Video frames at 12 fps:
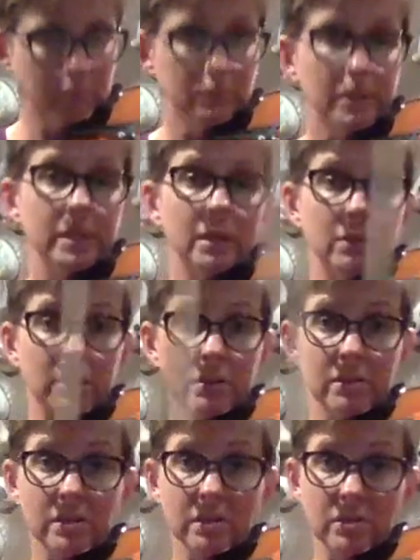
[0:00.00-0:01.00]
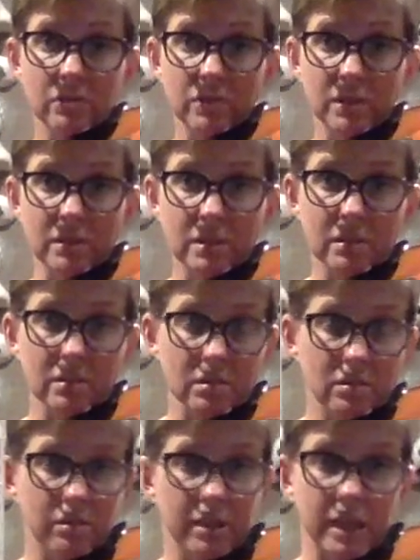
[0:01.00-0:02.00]
Now here is a divisi, so
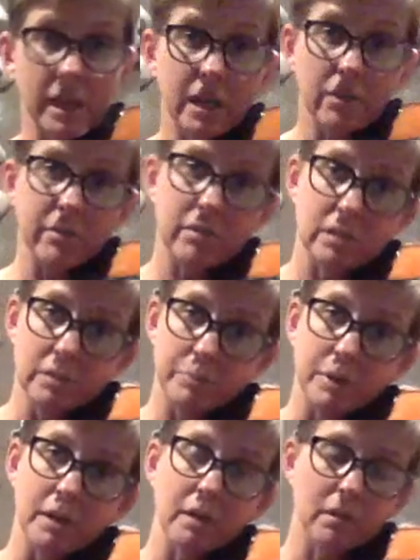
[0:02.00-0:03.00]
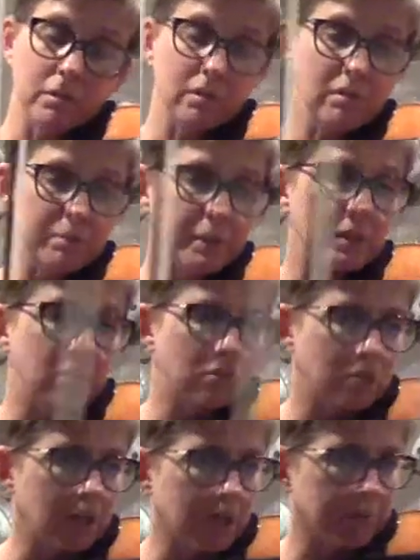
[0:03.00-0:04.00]
the outside part, or those playing the
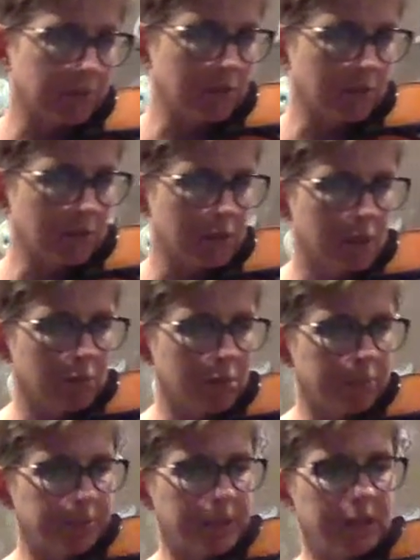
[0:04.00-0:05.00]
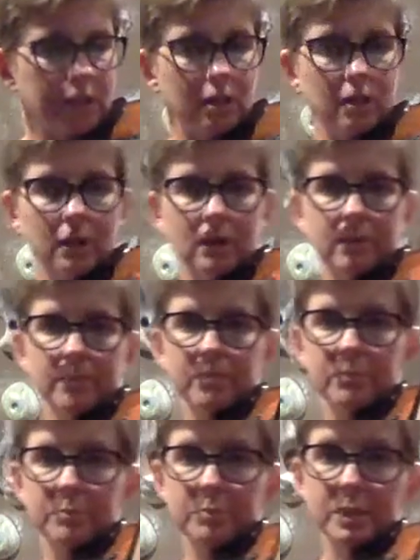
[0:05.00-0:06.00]
top note, would play the
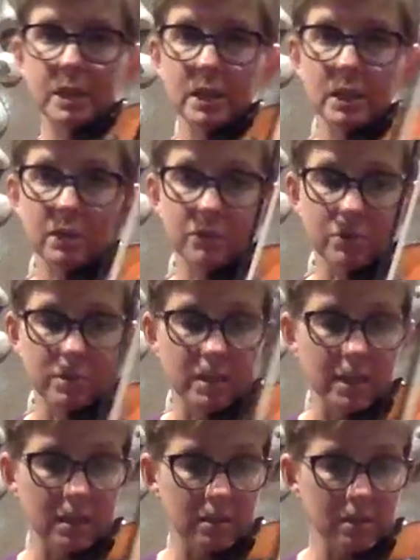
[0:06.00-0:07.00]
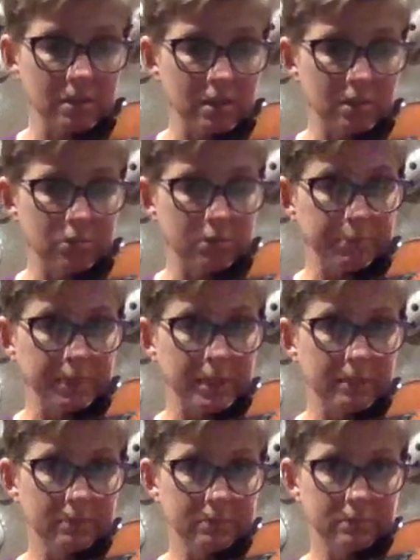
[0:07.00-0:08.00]
B. If you're on the inside, you would play
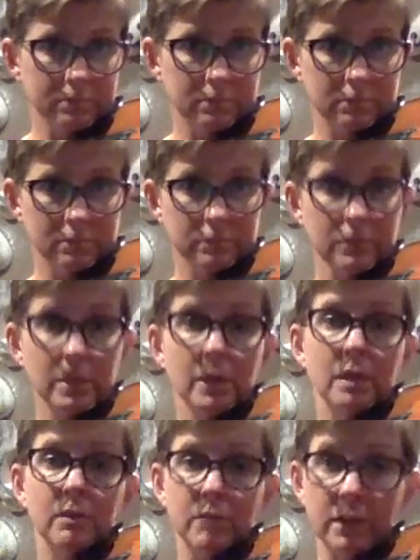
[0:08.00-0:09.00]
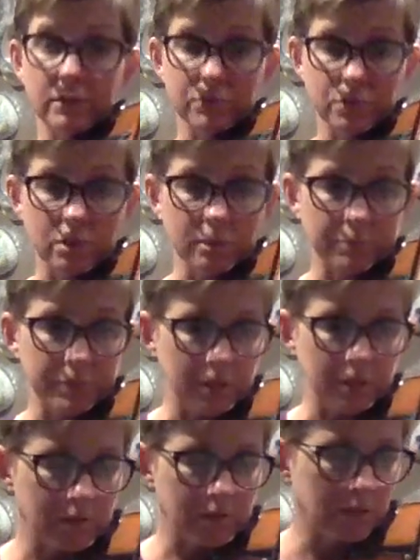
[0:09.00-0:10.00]
F sharp there.
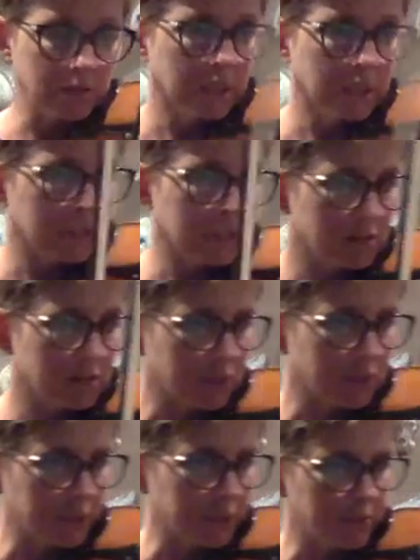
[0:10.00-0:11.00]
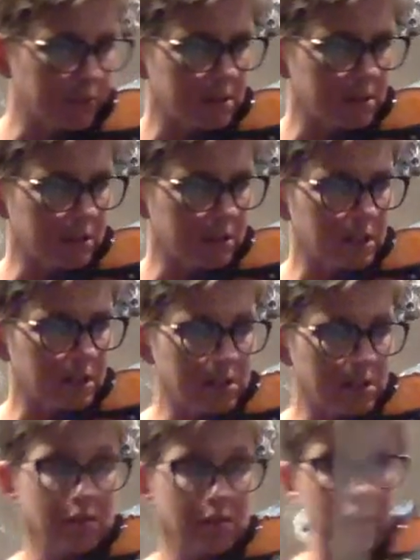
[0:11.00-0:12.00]
So inside part would sound like
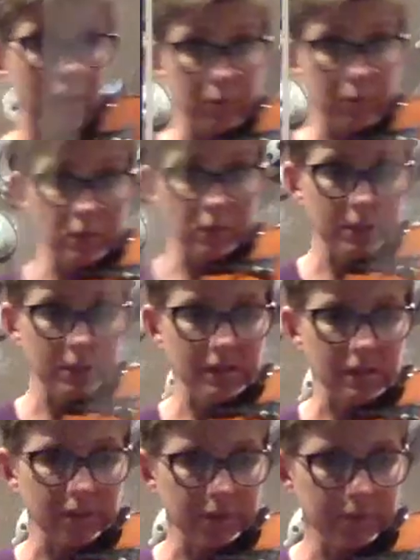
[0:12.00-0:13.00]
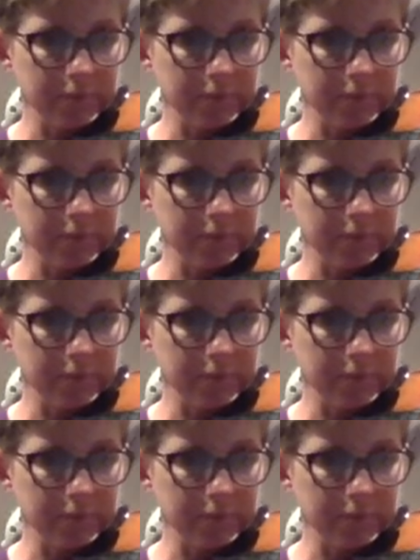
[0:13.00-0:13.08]
this at 127.